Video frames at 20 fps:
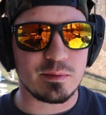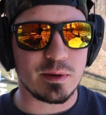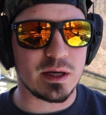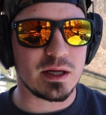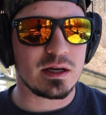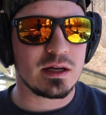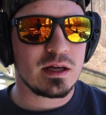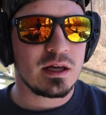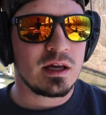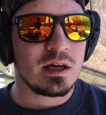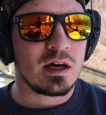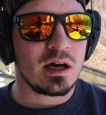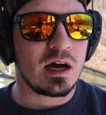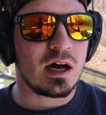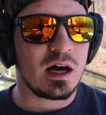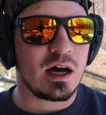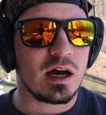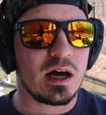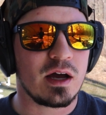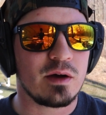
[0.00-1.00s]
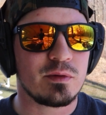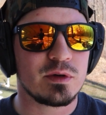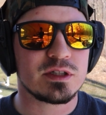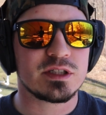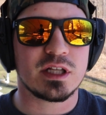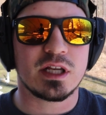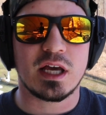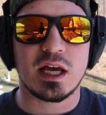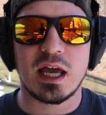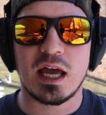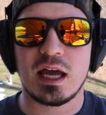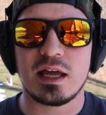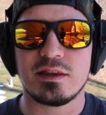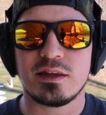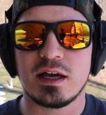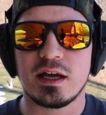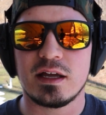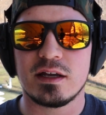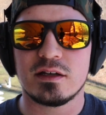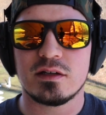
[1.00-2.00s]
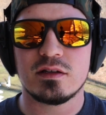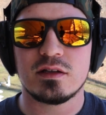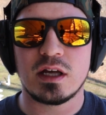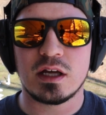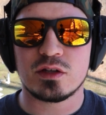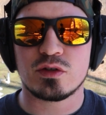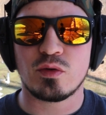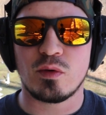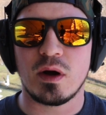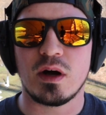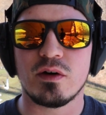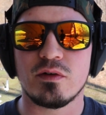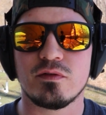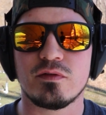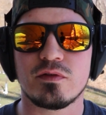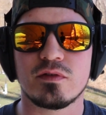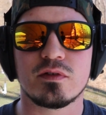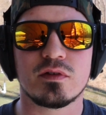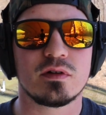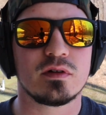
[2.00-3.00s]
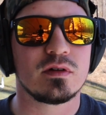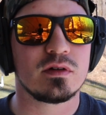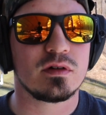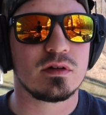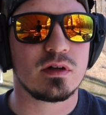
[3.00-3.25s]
but I wish that I had that 12